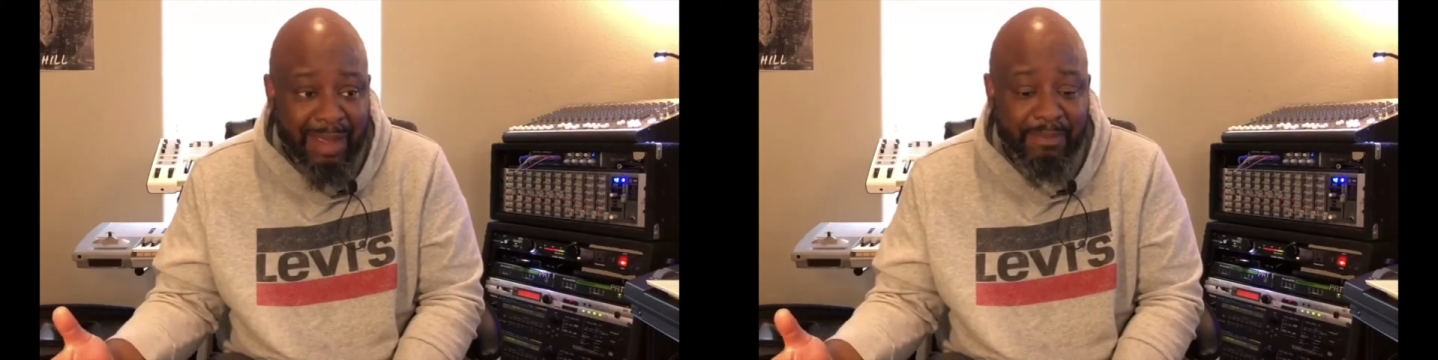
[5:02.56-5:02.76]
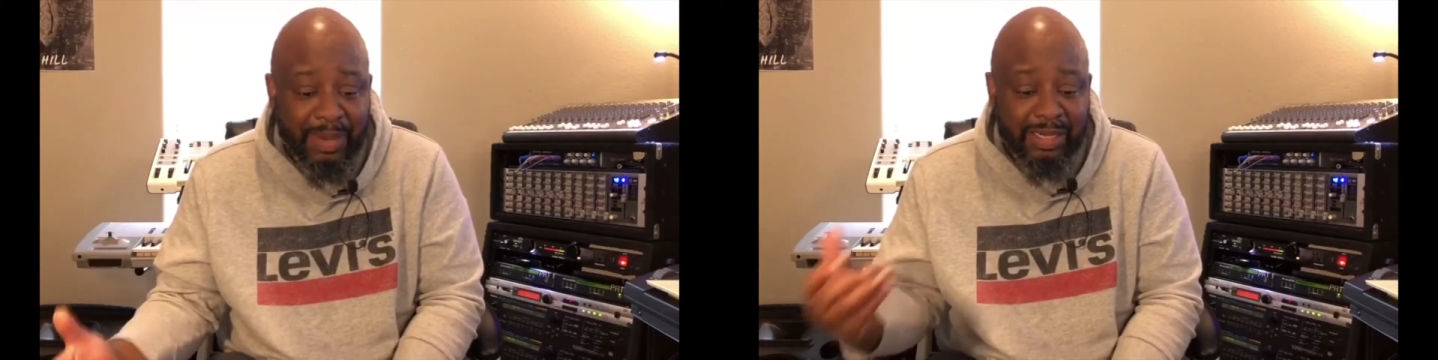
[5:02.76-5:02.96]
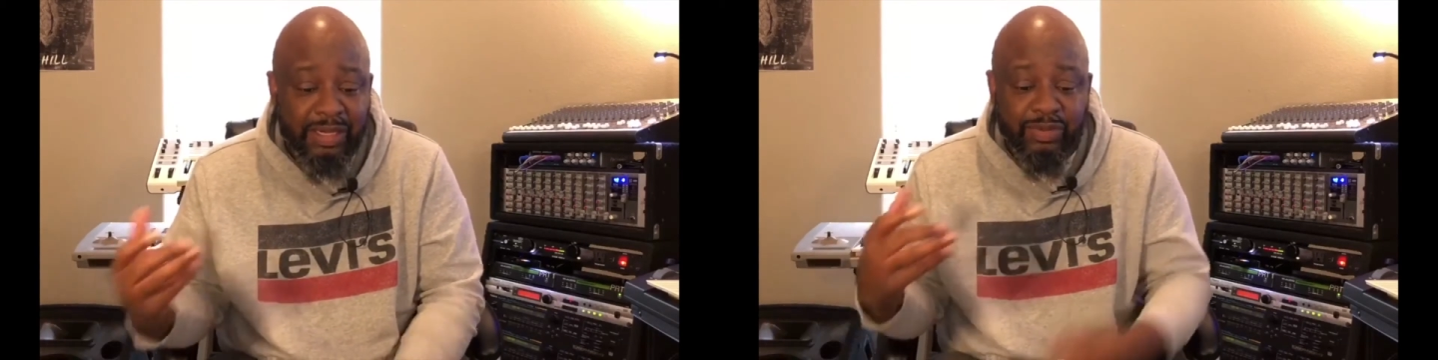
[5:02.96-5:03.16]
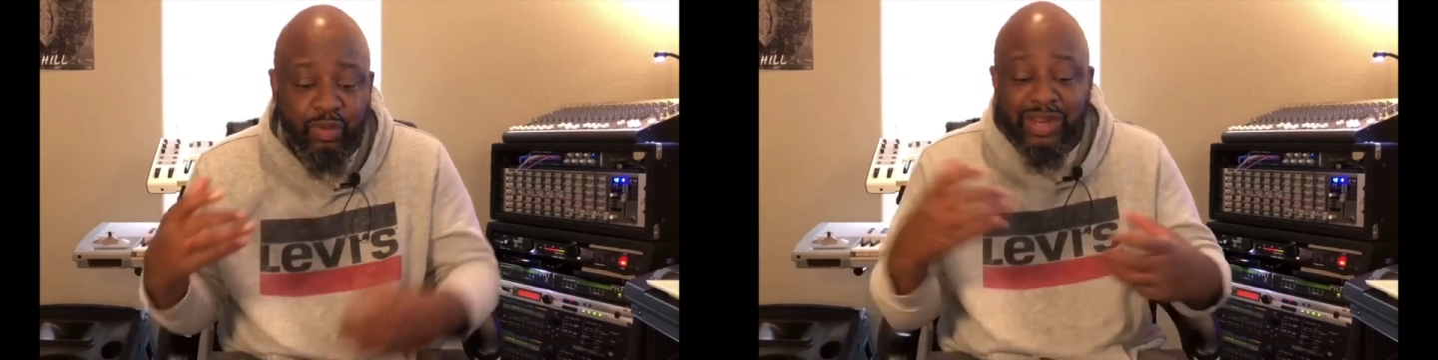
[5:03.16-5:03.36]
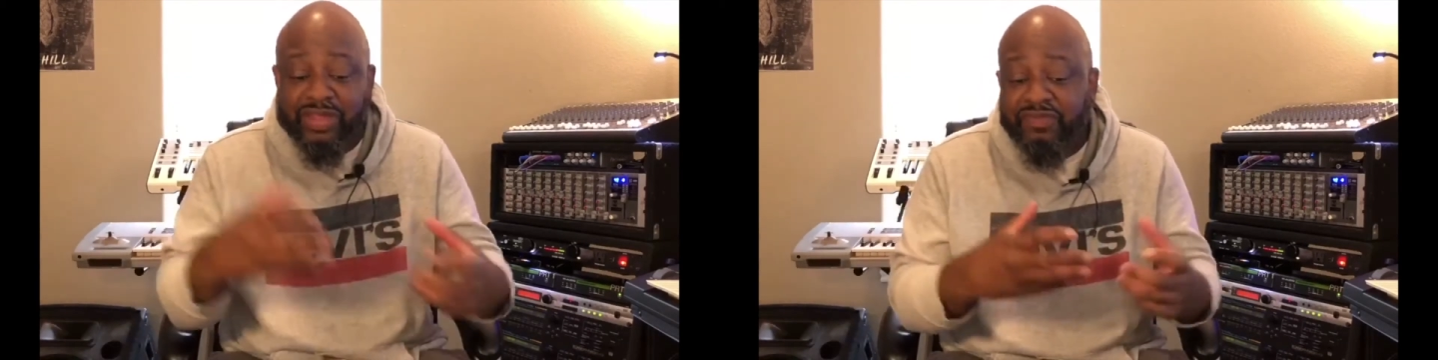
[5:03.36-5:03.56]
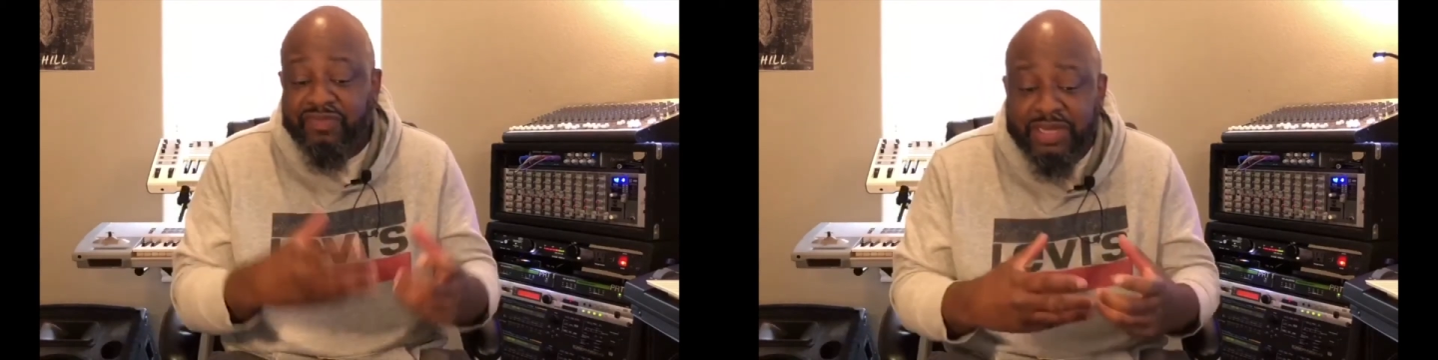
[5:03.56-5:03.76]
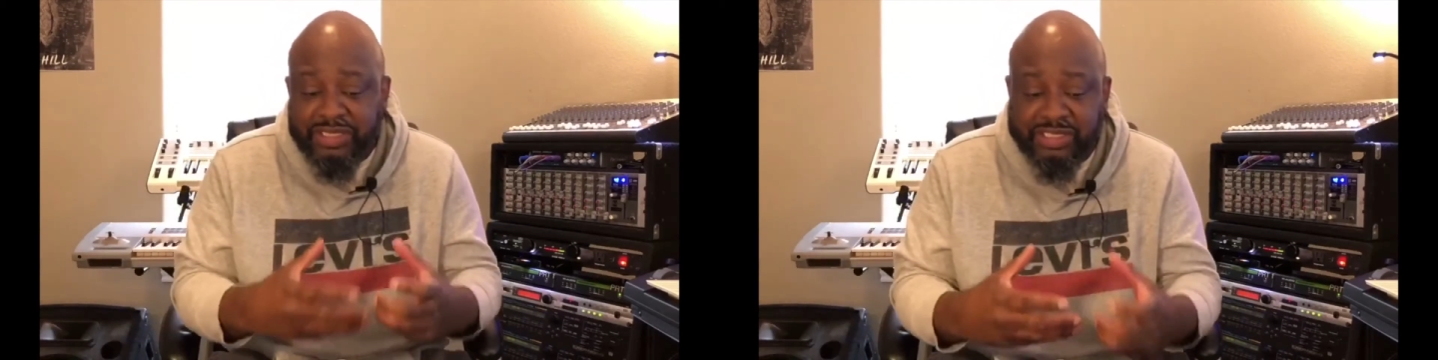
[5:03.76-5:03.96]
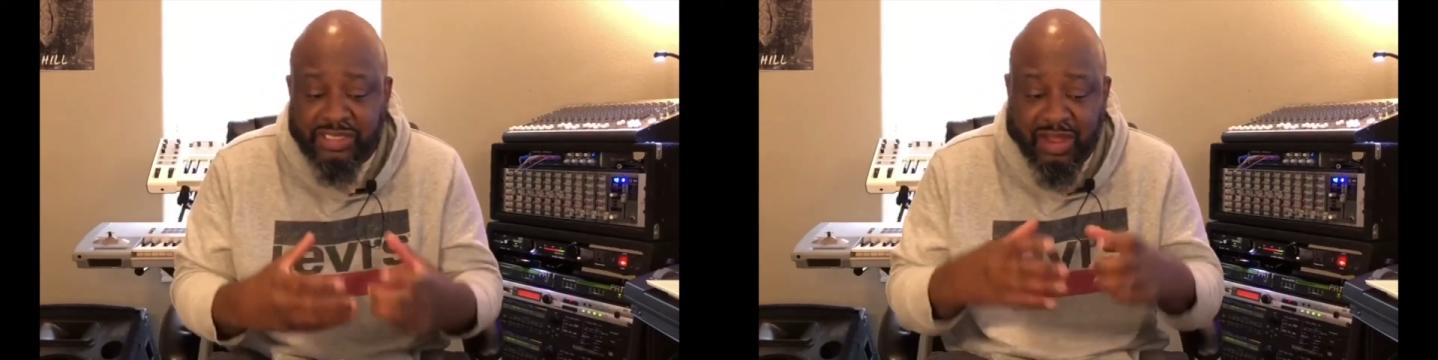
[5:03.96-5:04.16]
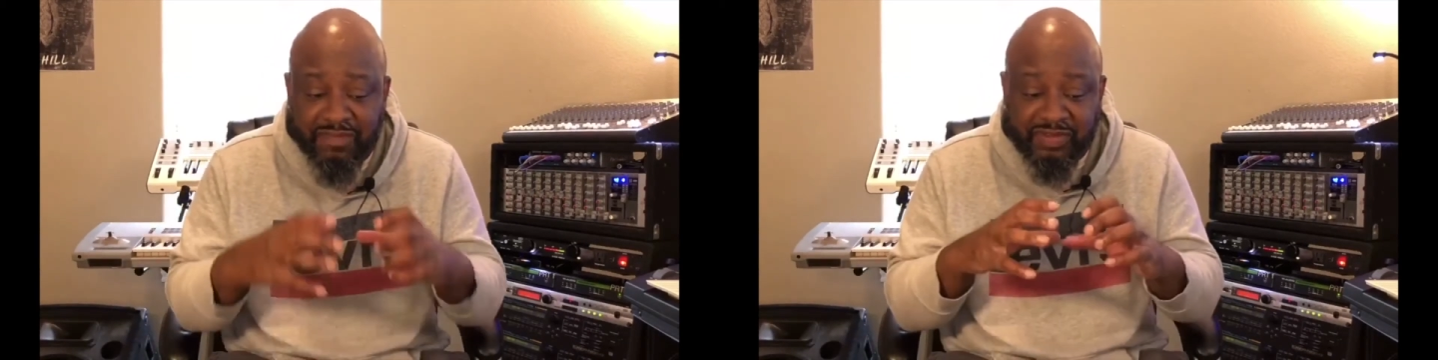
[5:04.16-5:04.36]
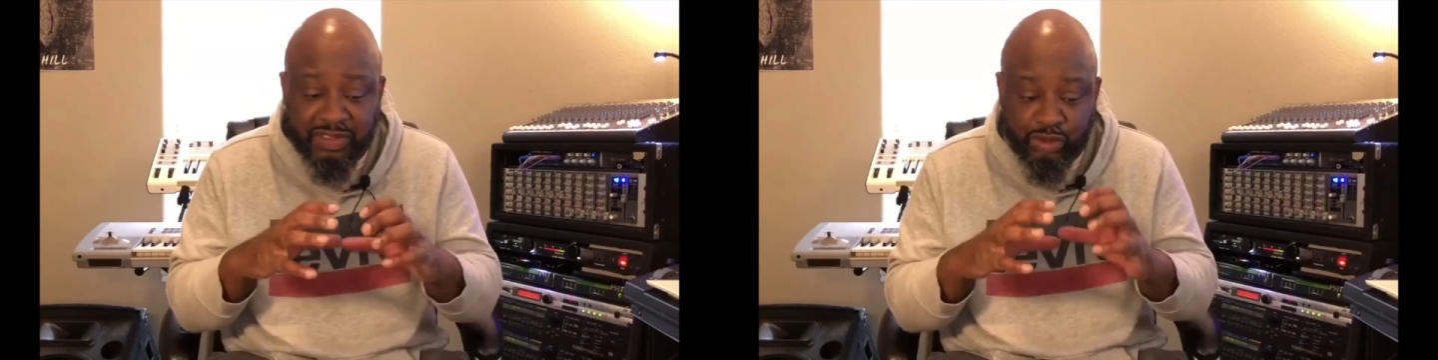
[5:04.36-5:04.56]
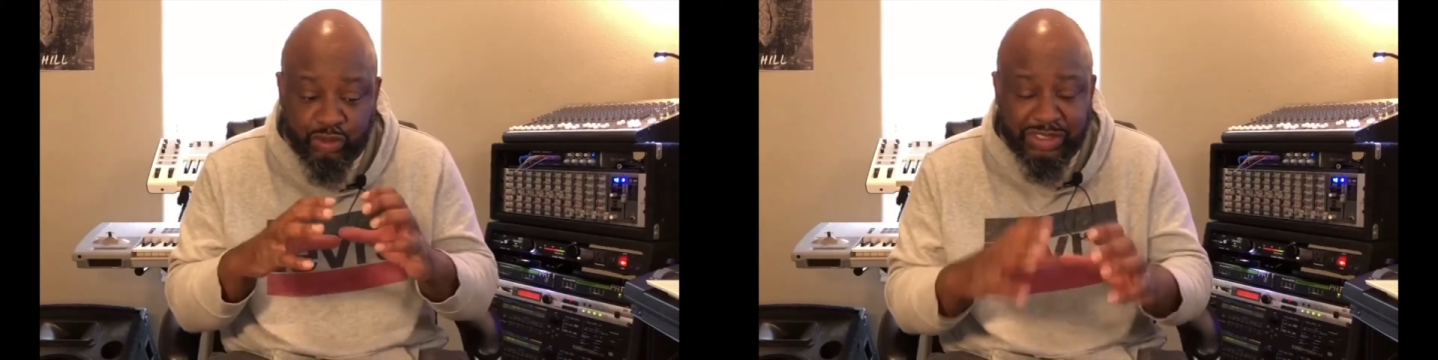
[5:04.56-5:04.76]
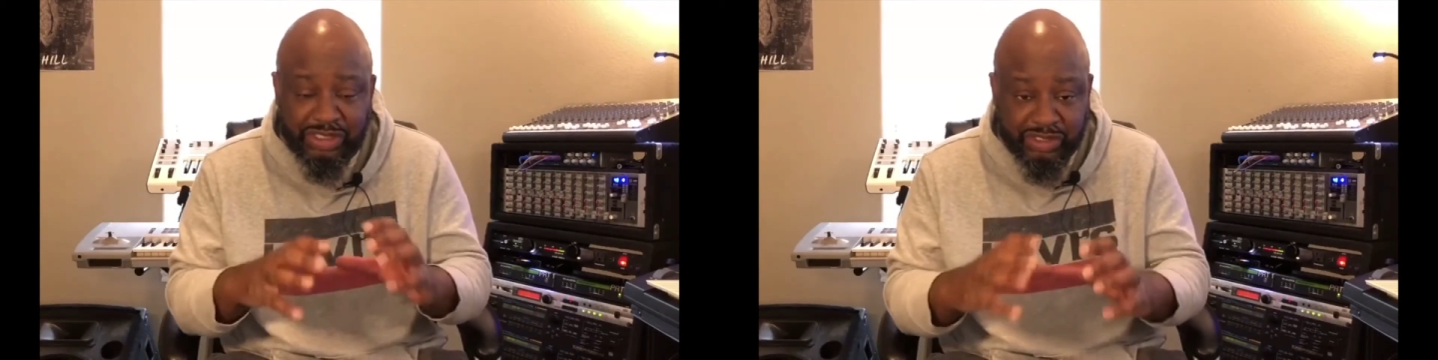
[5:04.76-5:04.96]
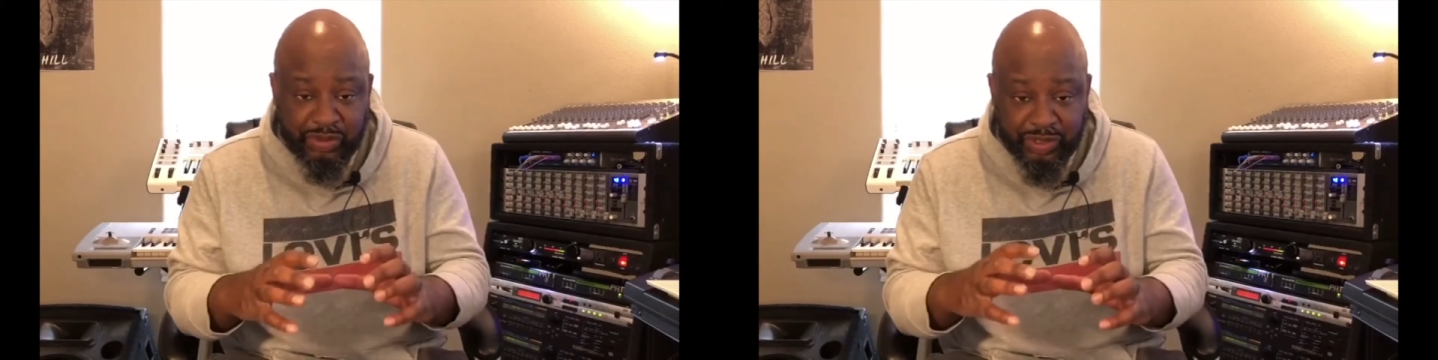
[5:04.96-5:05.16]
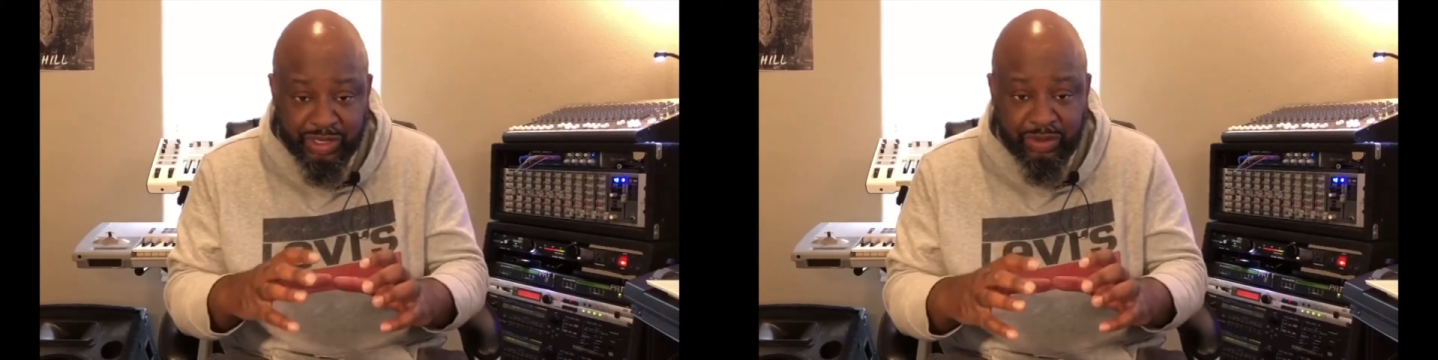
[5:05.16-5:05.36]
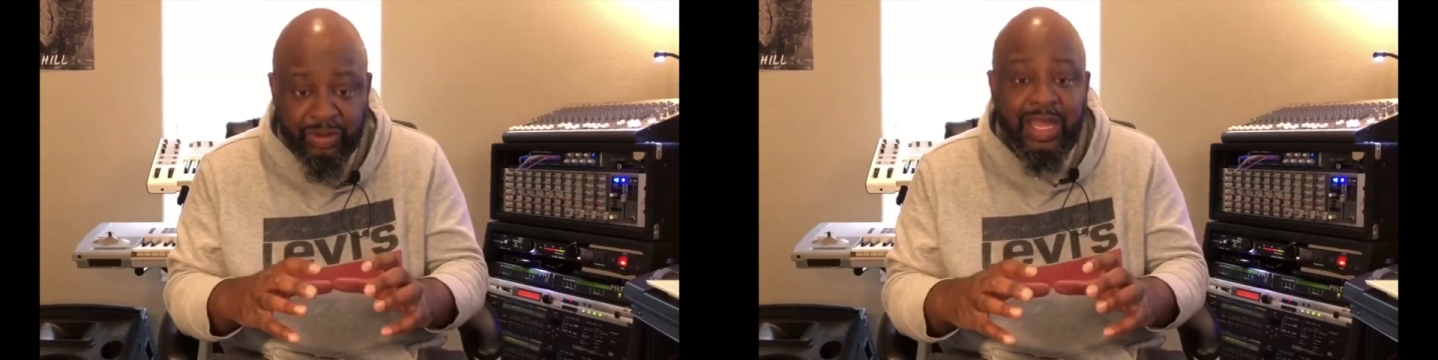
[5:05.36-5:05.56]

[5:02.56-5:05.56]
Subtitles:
but one of the features of the Switcher Studio,